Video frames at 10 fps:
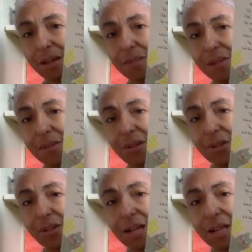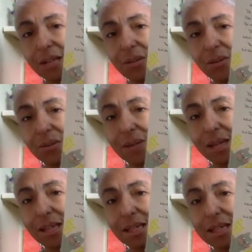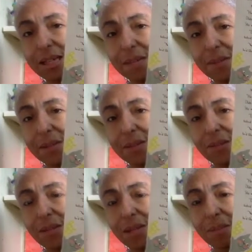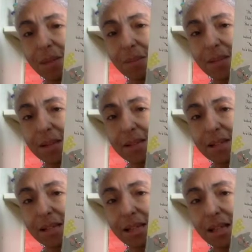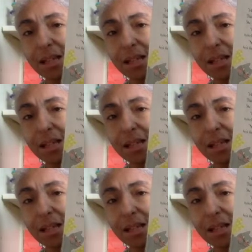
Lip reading: Mom stuck her head in the doorway. He keeps it so he can bake bread, silly.